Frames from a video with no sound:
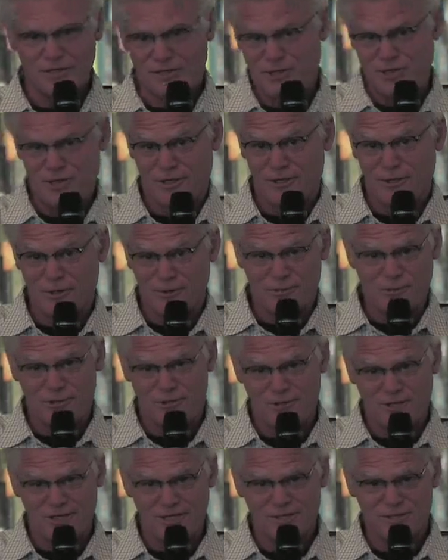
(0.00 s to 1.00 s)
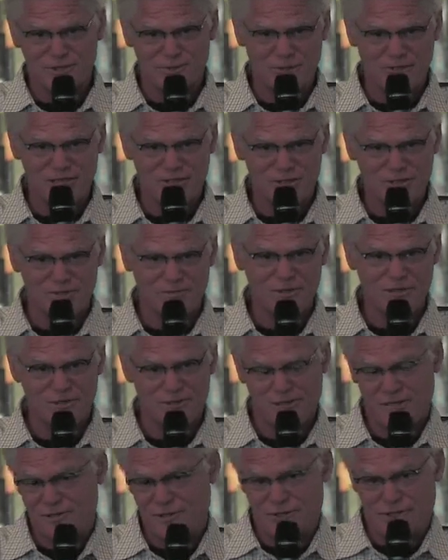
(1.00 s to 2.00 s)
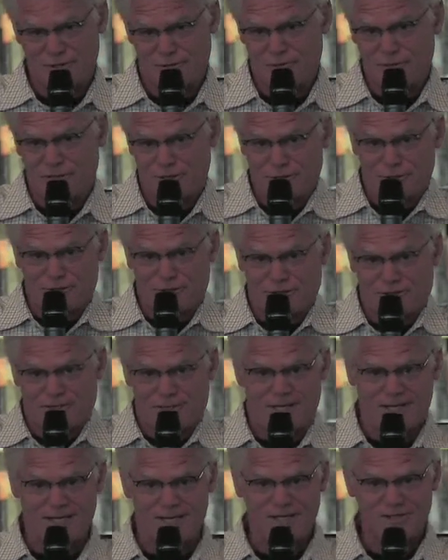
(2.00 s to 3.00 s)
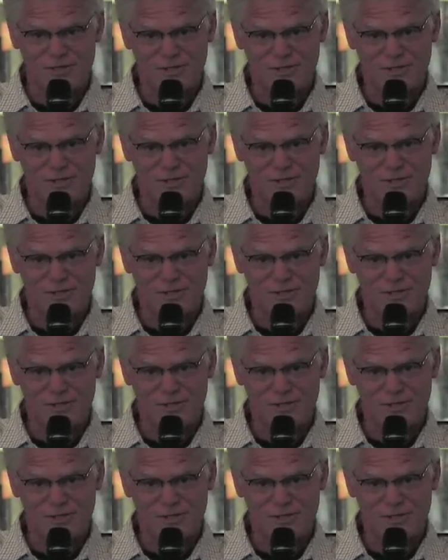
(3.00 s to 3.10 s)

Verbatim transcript: It's still in the brewery. It's amazing piece, and still we use it today.